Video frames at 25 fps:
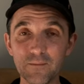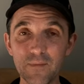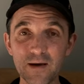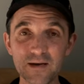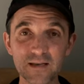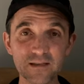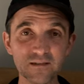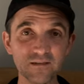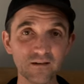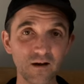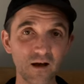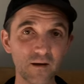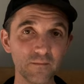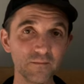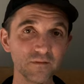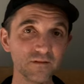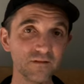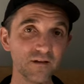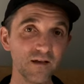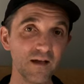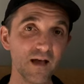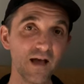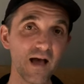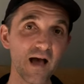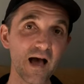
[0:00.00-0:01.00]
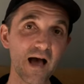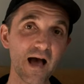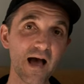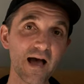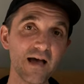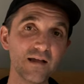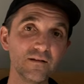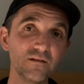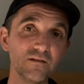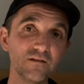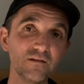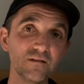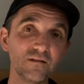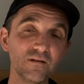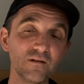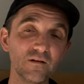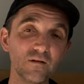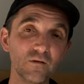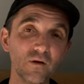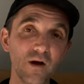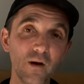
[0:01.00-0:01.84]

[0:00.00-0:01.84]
many times. And